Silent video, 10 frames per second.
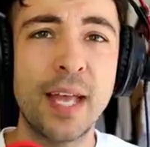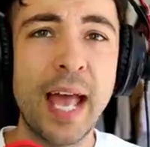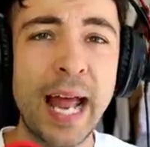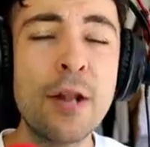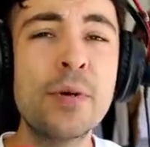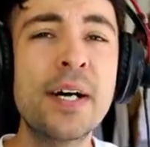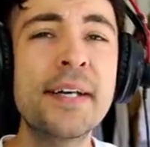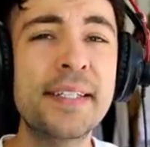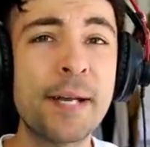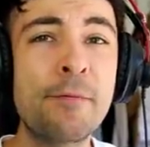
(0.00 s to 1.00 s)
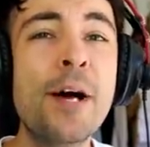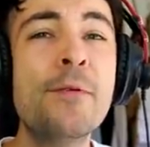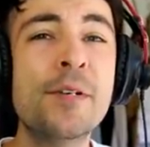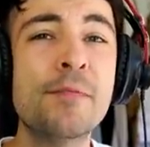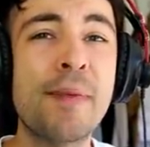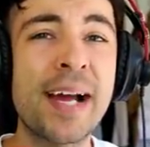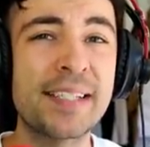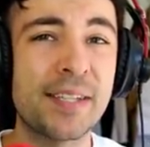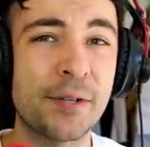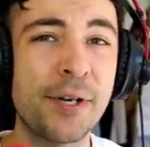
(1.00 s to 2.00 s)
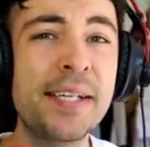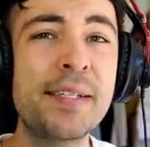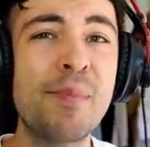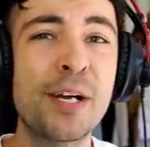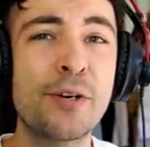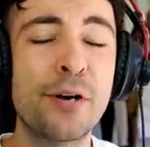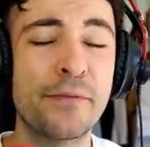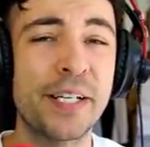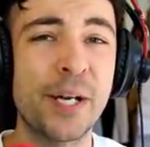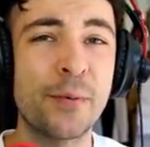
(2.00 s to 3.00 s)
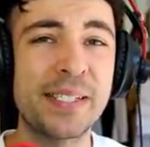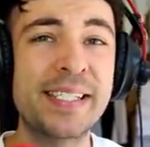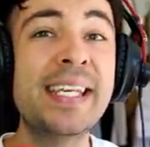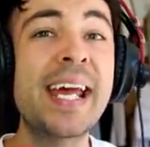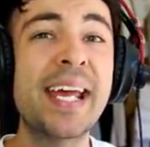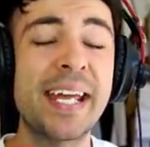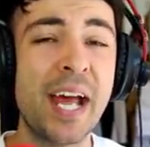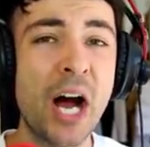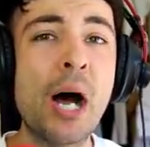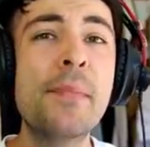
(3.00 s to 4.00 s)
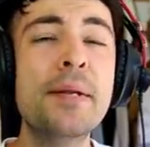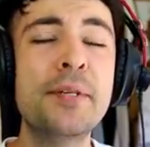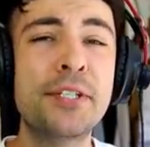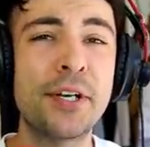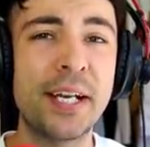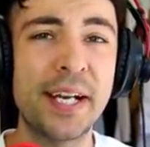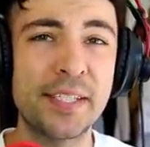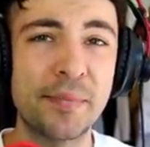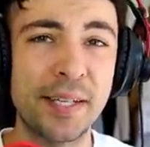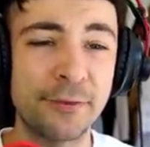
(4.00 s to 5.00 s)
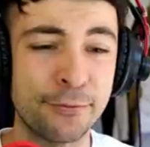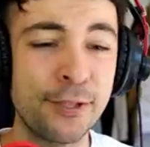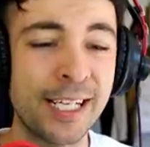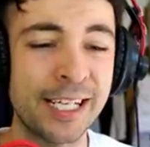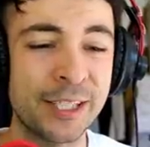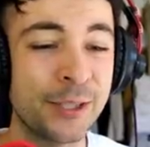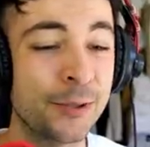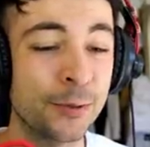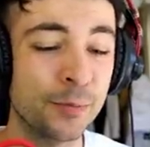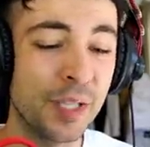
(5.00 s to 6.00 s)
Hello guys and welcome back to the Crazy Minecraft video, where today I'm going to be showing you guys something really cool.